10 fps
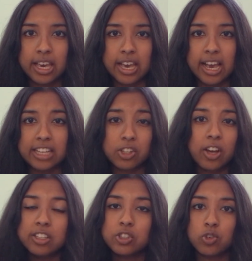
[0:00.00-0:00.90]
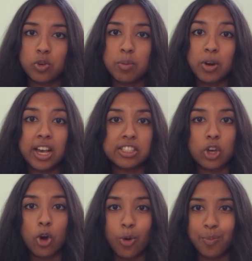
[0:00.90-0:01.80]
as long as the dreamer has
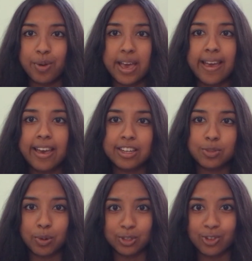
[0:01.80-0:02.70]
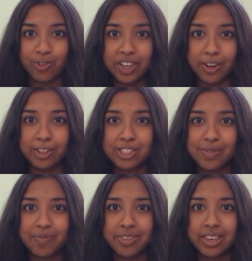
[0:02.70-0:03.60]
hope and perseveres.
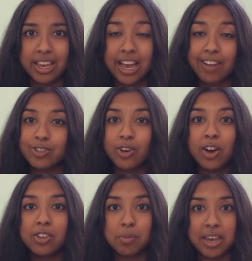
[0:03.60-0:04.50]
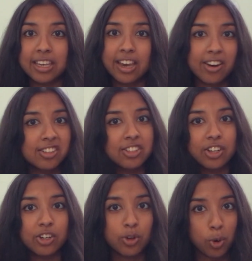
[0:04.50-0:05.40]
After all, the main
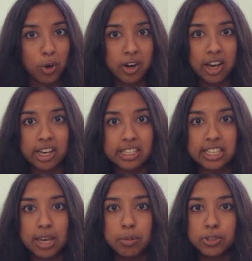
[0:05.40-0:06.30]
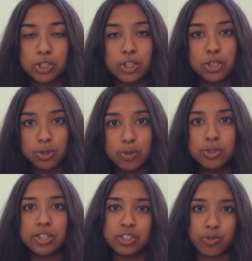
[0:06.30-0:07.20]
character, Cora, is able to
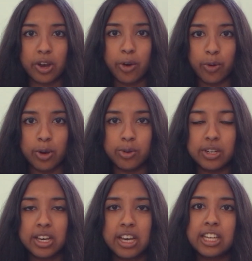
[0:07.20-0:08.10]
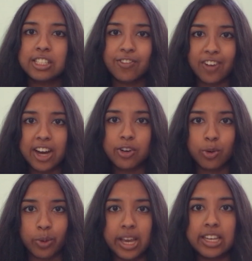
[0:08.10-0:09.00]
use this railroad to find her
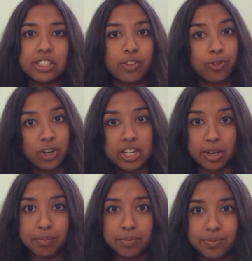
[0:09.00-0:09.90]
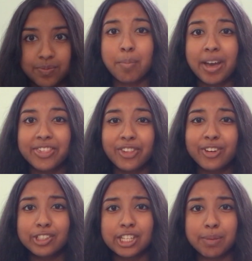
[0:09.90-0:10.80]
way to freedom. My
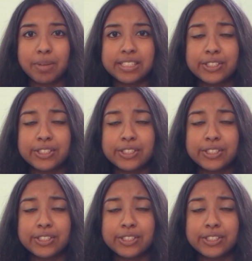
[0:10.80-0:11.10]
third tip is